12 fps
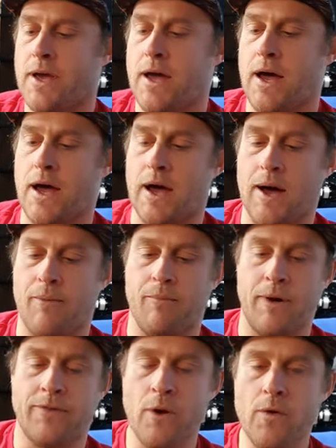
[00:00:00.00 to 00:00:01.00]

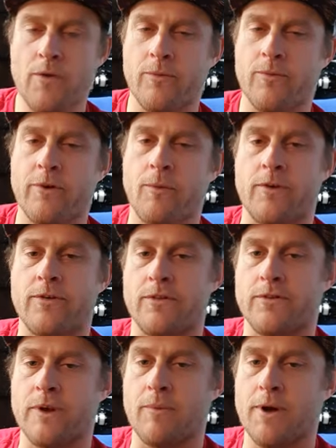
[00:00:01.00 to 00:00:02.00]
Don't use them so much in the
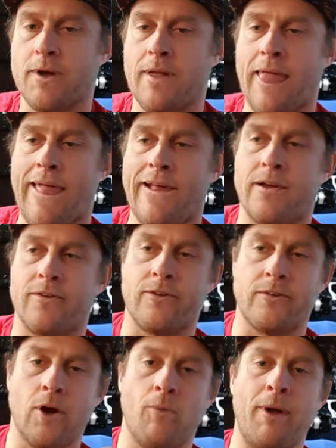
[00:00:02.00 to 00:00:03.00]
summer, because
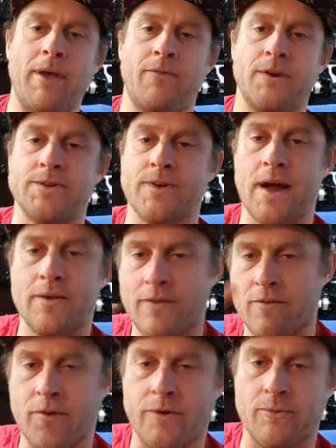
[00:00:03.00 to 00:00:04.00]
there's a lot of bait fish around
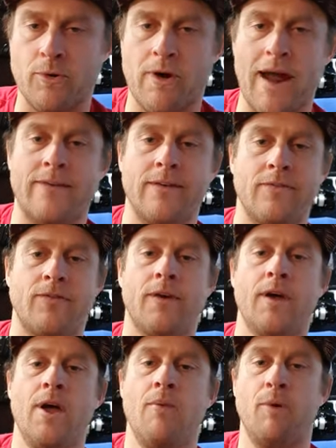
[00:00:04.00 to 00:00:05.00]
and the fish are more active.
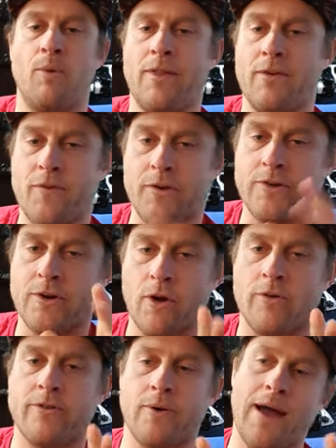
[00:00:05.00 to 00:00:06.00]
But when the fish are
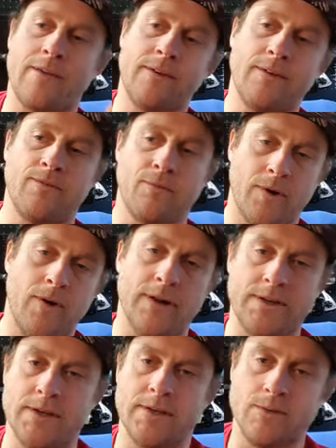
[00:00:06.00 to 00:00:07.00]
not so active, early
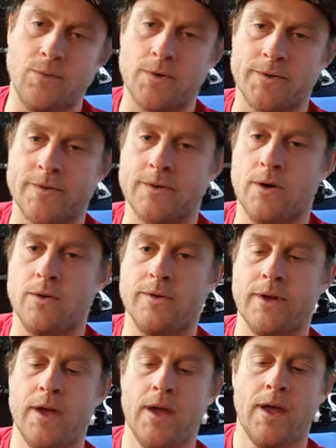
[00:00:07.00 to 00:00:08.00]
season, water's
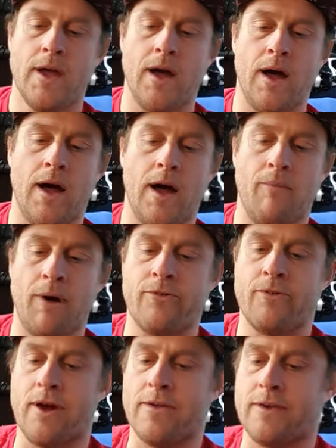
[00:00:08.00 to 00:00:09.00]
cold, I
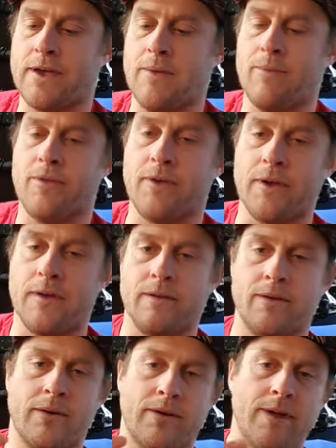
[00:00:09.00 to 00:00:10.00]
try to keep the
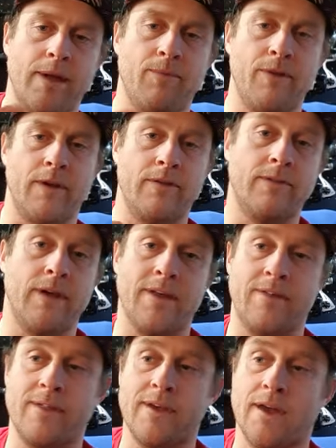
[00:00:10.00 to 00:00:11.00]
thing, keep things
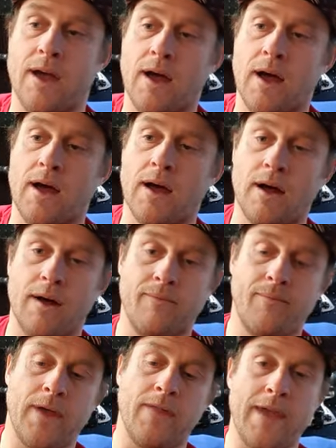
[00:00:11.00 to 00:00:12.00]
in the
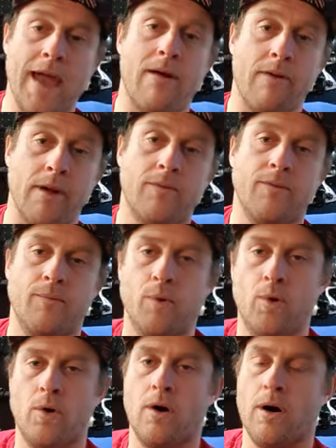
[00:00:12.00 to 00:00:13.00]
area for
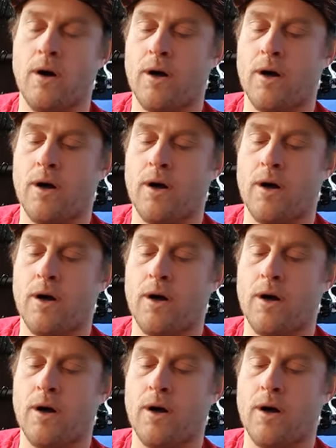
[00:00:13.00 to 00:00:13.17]
more